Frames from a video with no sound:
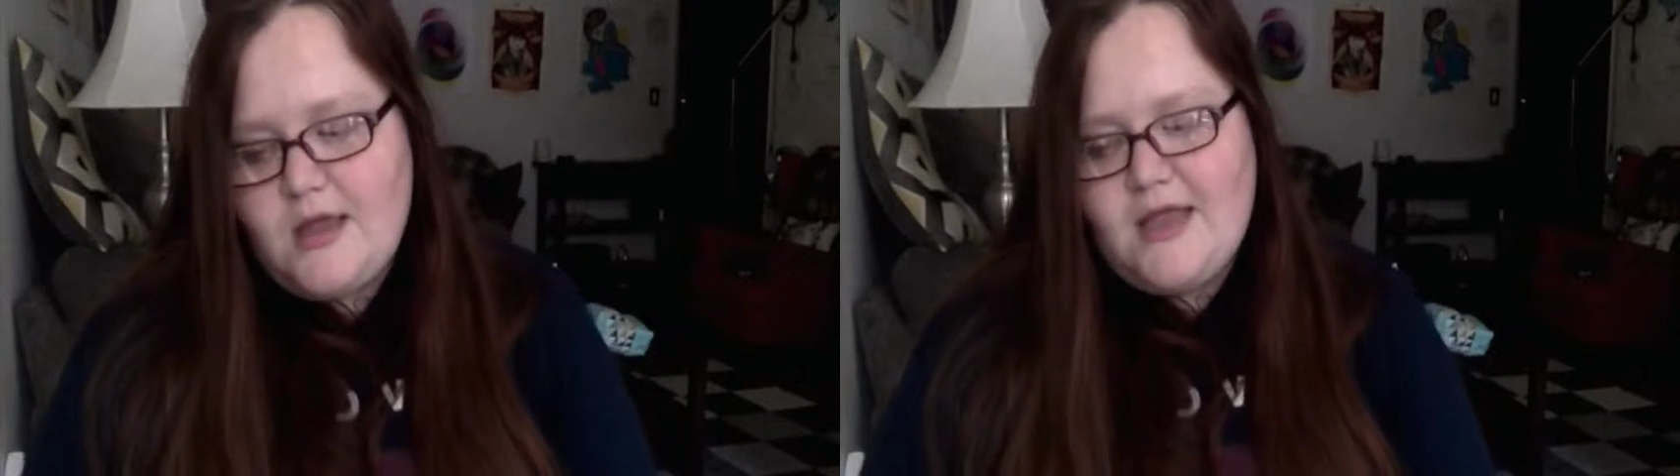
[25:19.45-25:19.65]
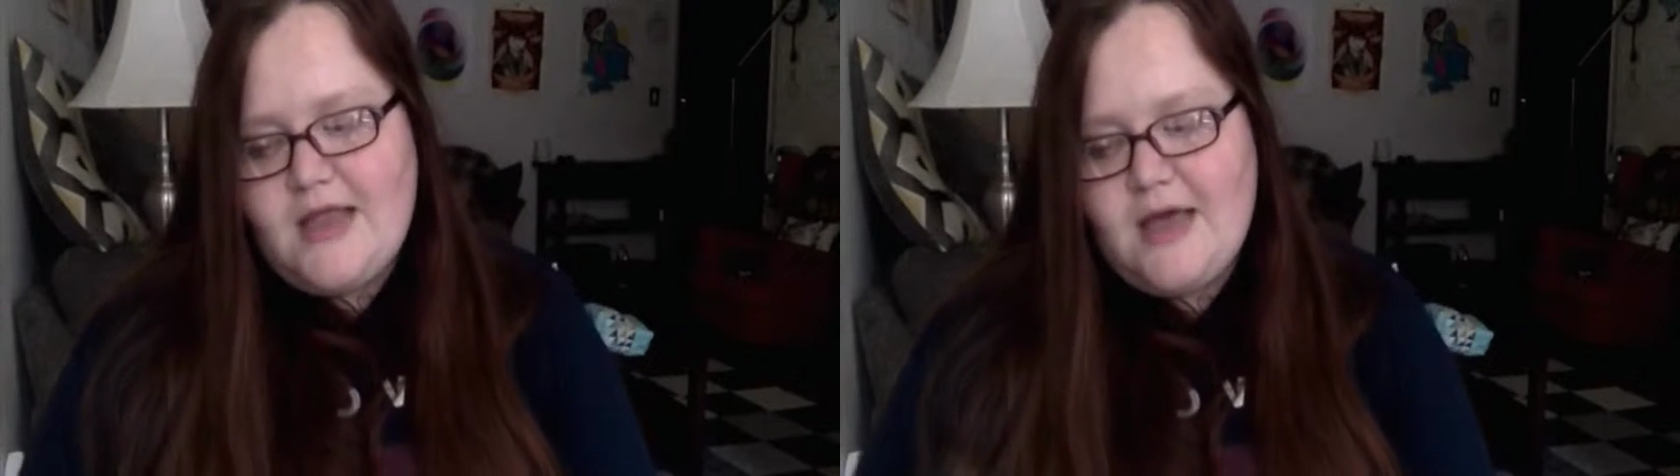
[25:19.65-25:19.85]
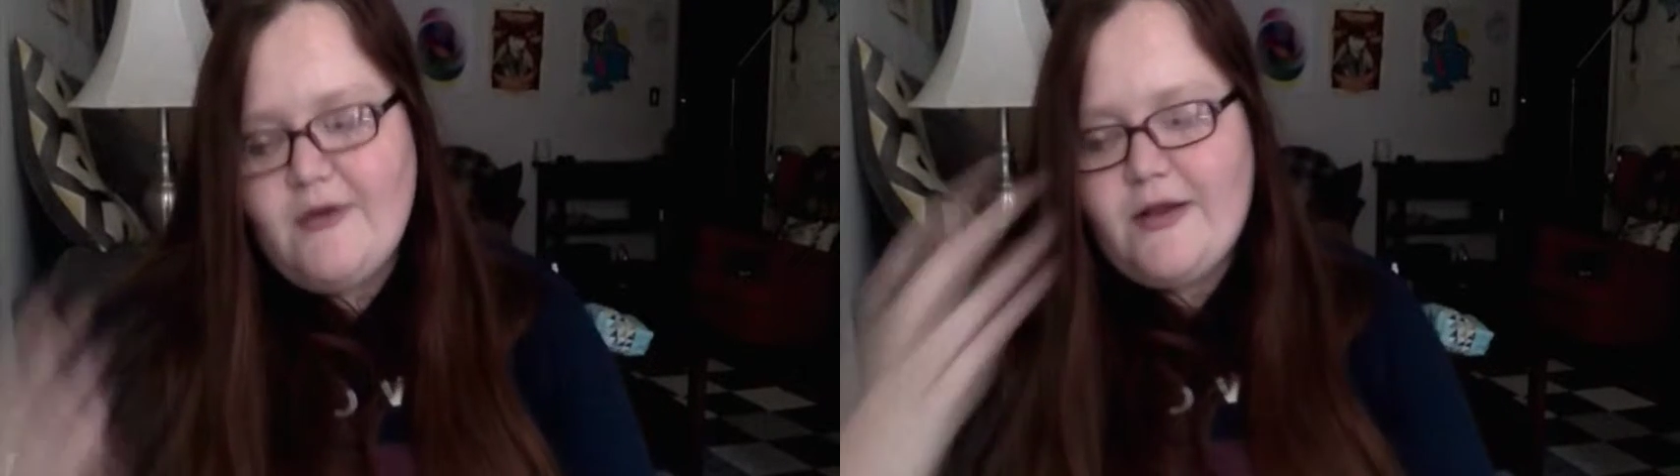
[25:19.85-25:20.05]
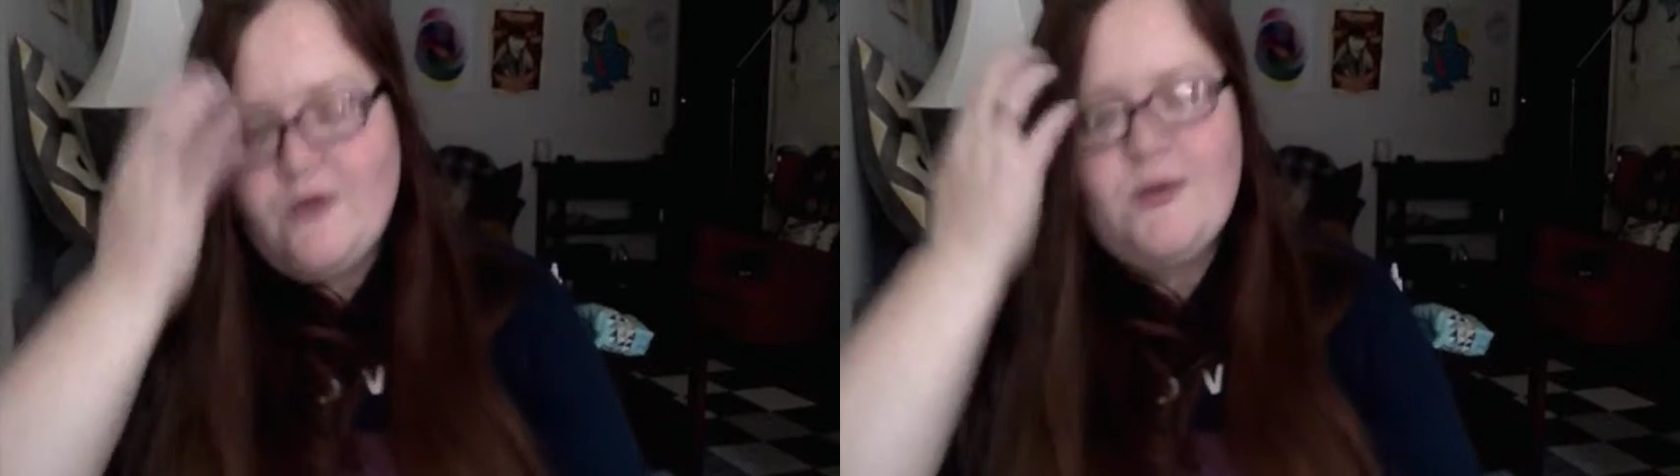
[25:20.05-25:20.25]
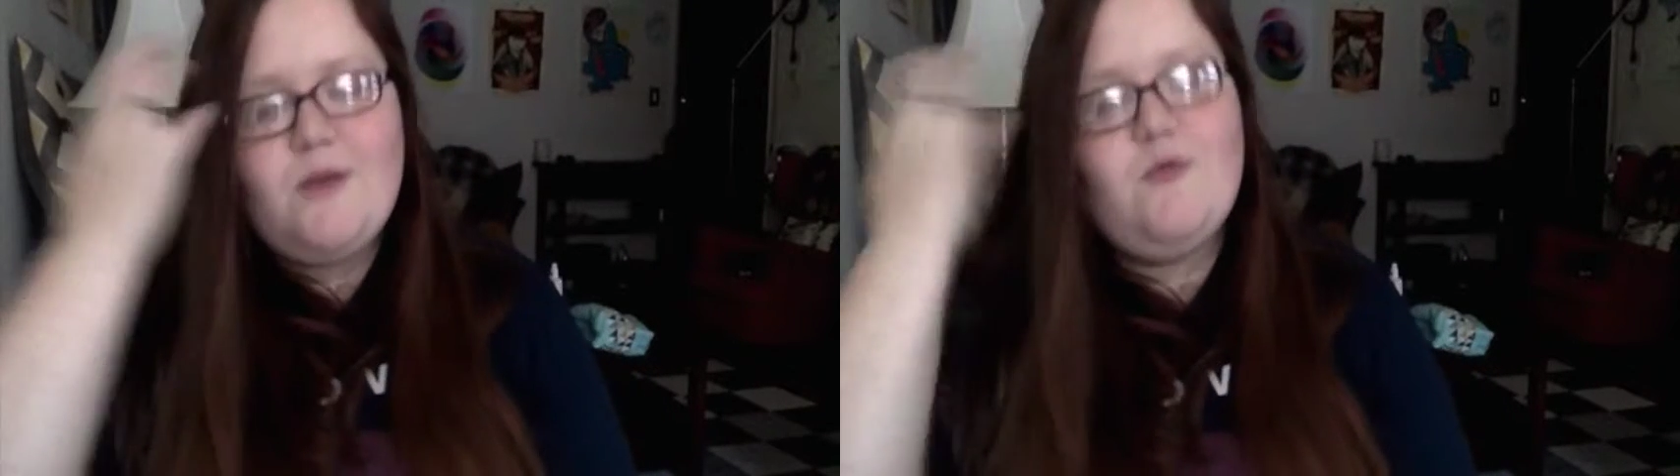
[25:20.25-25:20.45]
And now I don't
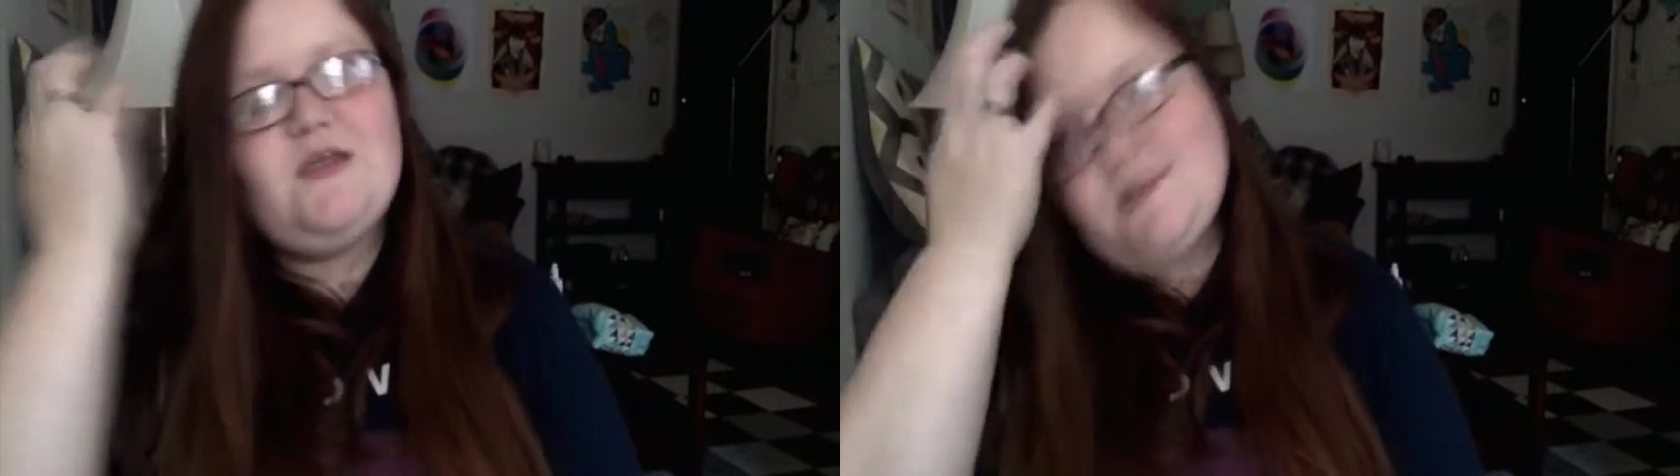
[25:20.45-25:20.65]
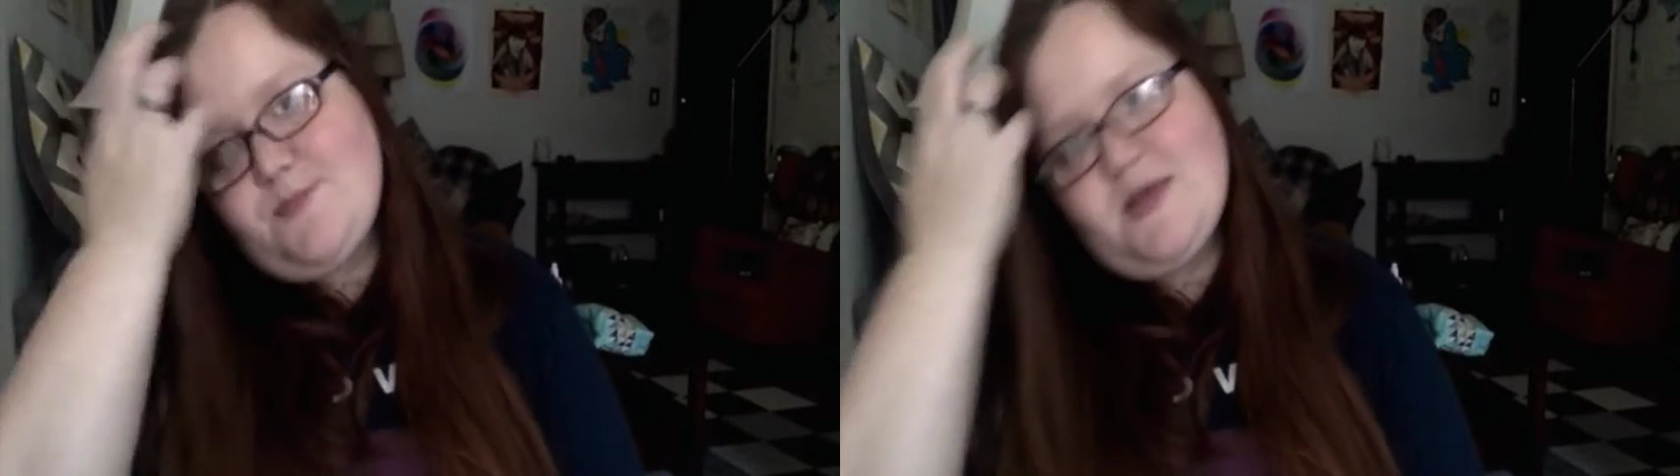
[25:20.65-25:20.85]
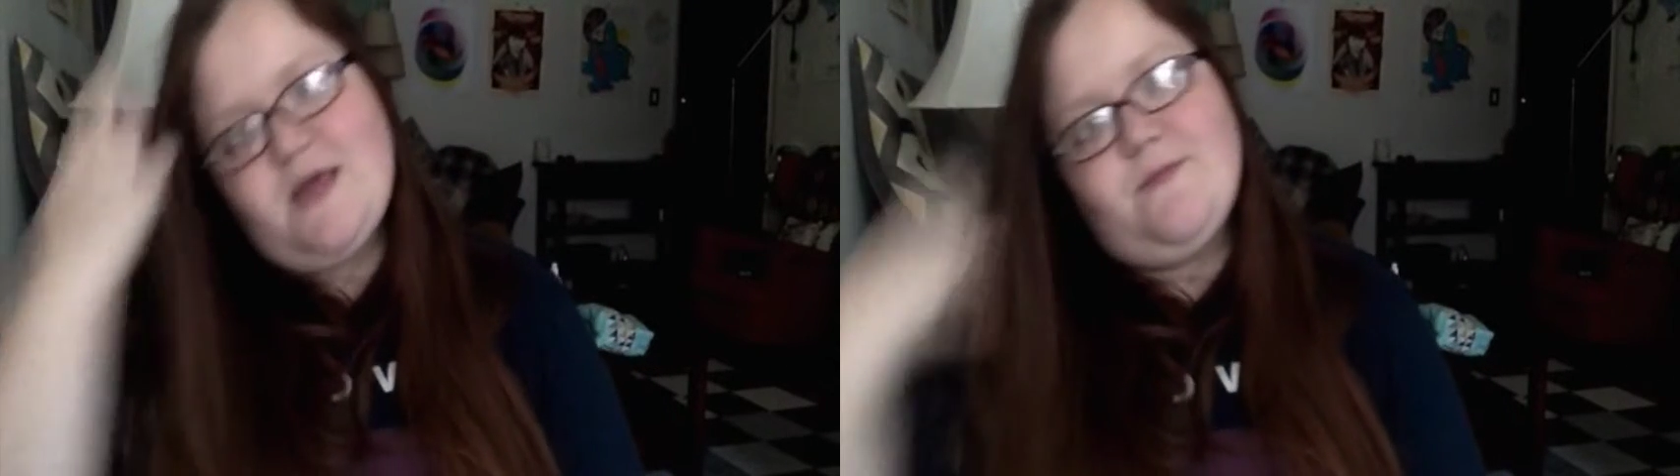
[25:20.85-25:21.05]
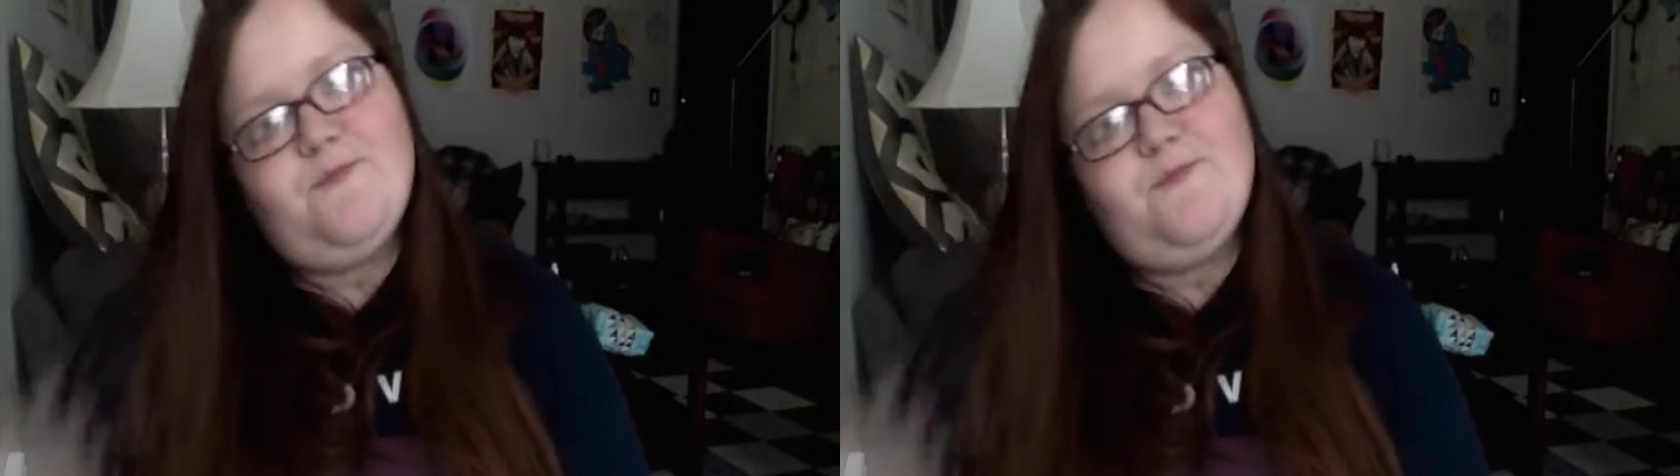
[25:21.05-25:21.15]
know what it wants to be.